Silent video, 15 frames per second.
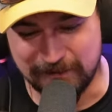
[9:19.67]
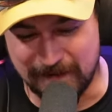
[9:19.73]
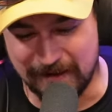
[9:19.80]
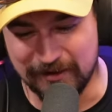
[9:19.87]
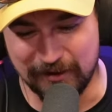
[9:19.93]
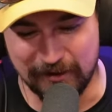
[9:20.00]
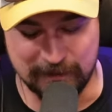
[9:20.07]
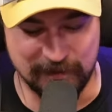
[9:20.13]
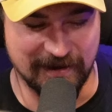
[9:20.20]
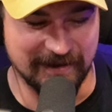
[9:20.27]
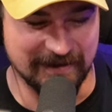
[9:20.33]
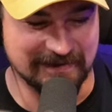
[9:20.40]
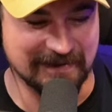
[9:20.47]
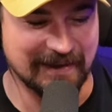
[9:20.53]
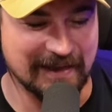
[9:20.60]
value to the
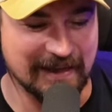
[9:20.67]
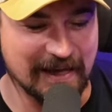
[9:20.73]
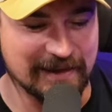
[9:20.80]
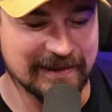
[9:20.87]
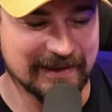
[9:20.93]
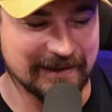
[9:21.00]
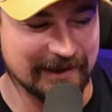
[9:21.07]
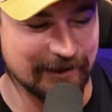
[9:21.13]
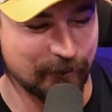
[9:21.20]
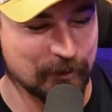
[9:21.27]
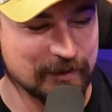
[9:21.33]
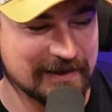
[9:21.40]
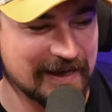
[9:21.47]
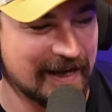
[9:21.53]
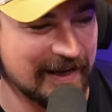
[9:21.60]
planets and I, I think if
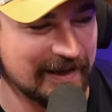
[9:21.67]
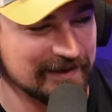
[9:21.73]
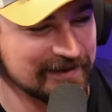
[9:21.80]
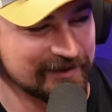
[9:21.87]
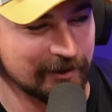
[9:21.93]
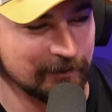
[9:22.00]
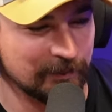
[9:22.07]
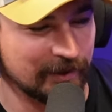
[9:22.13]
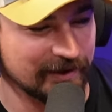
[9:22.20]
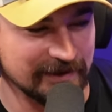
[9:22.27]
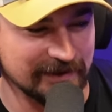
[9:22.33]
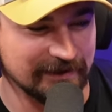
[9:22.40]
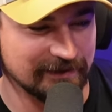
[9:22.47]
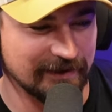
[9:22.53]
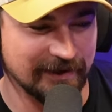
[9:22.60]
we had
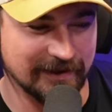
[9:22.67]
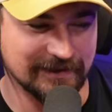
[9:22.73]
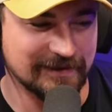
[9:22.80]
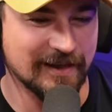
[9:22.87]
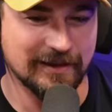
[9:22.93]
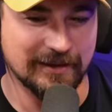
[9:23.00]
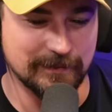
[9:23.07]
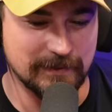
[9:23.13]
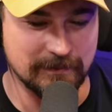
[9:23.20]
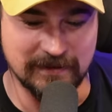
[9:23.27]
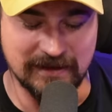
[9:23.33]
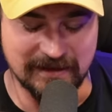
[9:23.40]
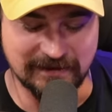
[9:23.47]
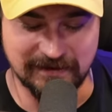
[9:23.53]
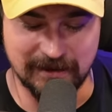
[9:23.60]
somebody and it's not going to be
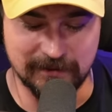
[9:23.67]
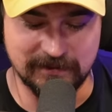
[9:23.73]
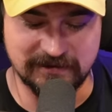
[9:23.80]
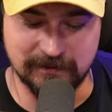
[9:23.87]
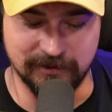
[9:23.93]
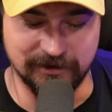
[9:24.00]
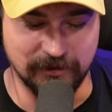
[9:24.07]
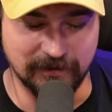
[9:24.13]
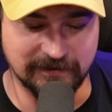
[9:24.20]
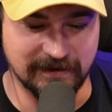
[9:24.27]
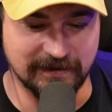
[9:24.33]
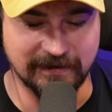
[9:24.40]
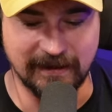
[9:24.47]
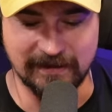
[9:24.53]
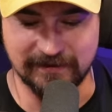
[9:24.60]
me it's got to be somebody who can
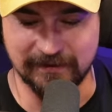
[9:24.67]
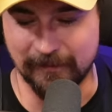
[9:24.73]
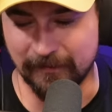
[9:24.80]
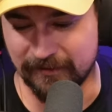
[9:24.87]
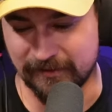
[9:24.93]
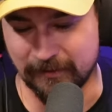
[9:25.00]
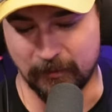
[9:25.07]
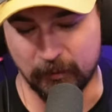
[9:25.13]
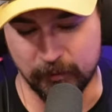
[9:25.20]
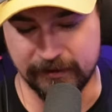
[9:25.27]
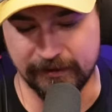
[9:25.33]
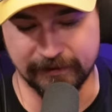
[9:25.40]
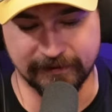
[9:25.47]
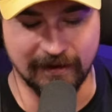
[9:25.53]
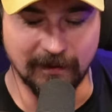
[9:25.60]
dedicate some some
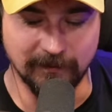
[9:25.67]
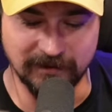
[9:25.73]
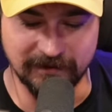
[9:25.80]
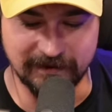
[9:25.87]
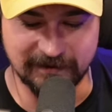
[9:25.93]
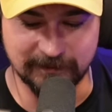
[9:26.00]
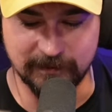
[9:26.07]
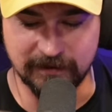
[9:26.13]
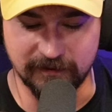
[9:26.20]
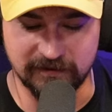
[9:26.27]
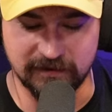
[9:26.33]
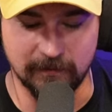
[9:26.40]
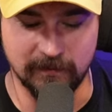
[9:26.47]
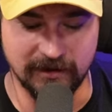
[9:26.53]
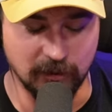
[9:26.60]
real time to this but if
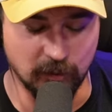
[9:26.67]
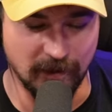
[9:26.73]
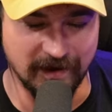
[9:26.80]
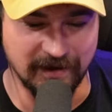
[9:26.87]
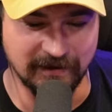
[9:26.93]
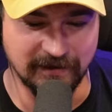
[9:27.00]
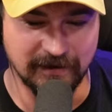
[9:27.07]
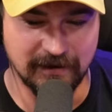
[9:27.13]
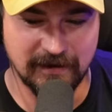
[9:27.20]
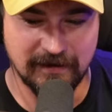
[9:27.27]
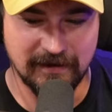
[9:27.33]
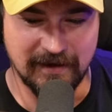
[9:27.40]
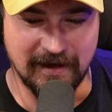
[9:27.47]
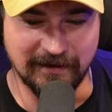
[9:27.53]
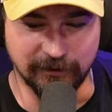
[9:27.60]
somebody went
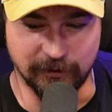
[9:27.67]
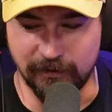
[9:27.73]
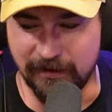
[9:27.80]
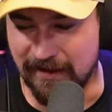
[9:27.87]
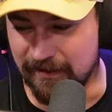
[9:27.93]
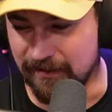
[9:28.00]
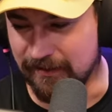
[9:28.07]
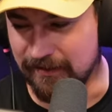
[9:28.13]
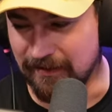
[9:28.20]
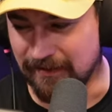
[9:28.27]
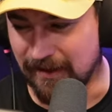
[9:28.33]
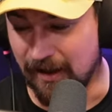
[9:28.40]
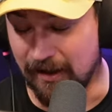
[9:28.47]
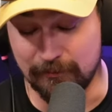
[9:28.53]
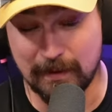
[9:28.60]
and created an
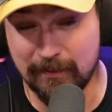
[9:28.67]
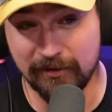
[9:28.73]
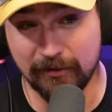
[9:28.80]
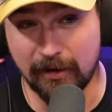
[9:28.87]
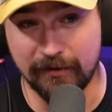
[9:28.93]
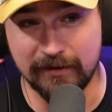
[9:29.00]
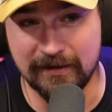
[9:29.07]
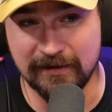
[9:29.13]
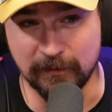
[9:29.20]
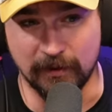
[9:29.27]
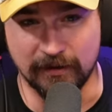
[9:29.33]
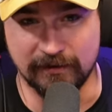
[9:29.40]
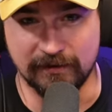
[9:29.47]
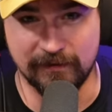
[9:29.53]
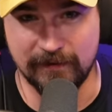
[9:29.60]
account and maybe there already is
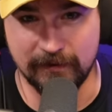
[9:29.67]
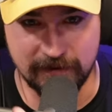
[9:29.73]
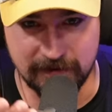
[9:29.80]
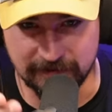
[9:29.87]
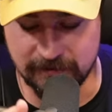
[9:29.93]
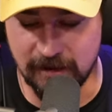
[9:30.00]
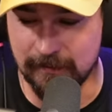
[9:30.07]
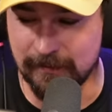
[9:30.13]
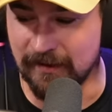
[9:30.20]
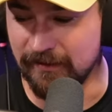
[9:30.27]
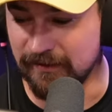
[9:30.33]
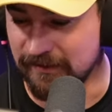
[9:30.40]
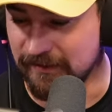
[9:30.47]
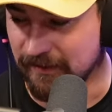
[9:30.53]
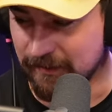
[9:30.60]
one if there mm-hmm. is comment
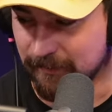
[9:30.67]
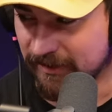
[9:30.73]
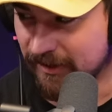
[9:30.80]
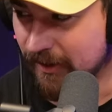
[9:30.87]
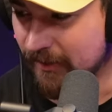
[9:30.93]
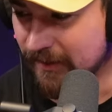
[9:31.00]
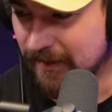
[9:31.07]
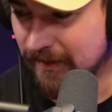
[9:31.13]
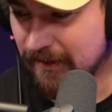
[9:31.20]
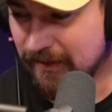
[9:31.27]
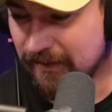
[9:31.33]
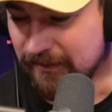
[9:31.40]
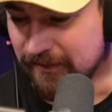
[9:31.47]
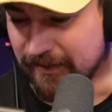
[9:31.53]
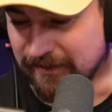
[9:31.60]
uh, yeah below. let us know
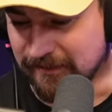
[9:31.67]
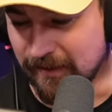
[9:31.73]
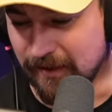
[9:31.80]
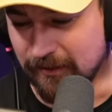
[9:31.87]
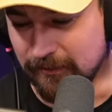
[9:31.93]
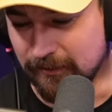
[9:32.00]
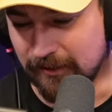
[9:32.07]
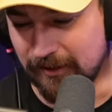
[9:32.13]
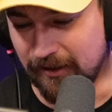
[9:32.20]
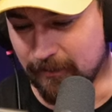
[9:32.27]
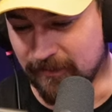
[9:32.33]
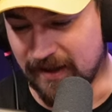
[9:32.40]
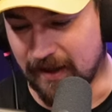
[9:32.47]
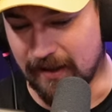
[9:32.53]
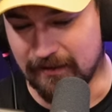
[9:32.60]
let us know um
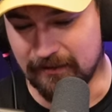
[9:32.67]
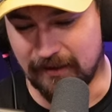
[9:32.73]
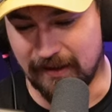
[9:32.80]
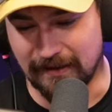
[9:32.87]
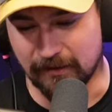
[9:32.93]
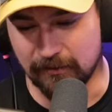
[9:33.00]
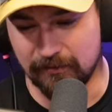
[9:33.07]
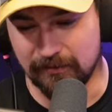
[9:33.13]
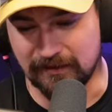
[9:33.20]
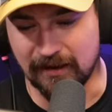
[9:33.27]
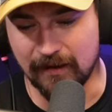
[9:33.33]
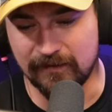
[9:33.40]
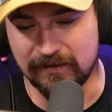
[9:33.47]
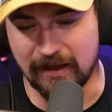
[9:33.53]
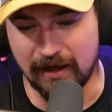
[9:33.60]
that like
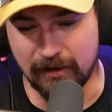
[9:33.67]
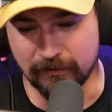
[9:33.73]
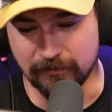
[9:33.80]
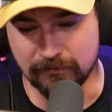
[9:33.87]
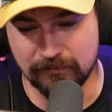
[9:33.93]
gives out